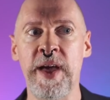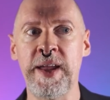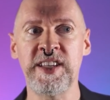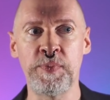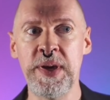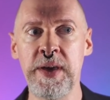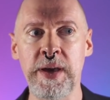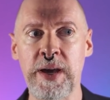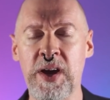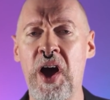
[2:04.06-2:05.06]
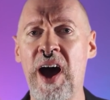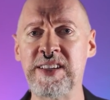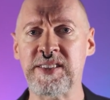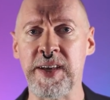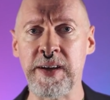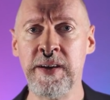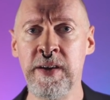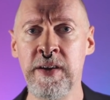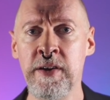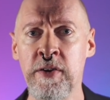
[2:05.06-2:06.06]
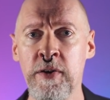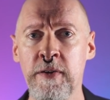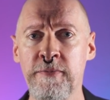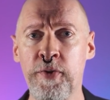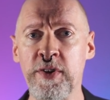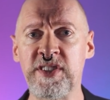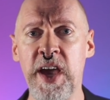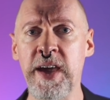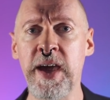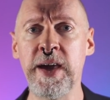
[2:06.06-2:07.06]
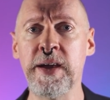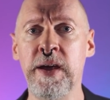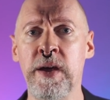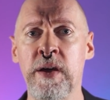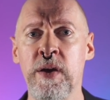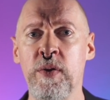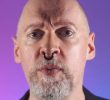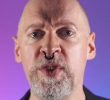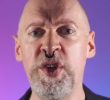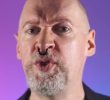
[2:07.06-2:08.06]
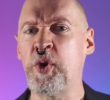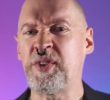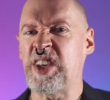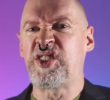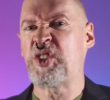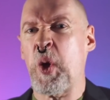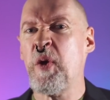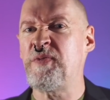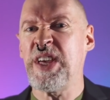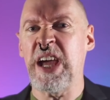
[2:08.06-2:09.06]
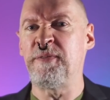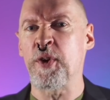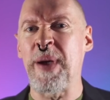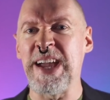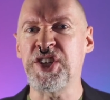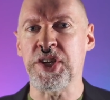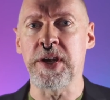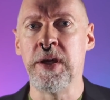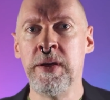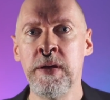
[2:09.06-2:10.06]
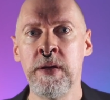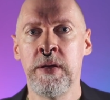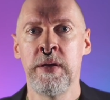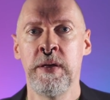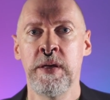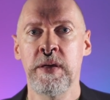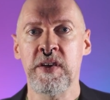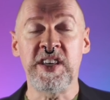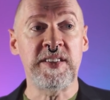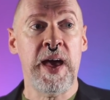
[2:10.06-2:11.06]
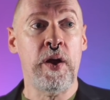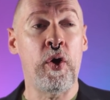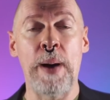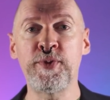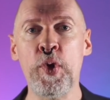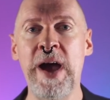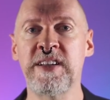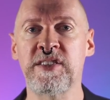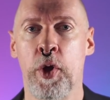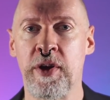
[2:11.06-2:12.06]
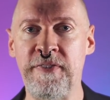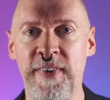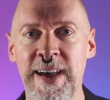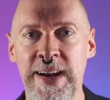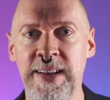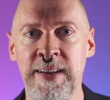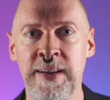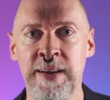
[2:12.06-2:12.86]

that he's being caustic for saying you don't deserve the information is that oh, I'm trying to start a fight.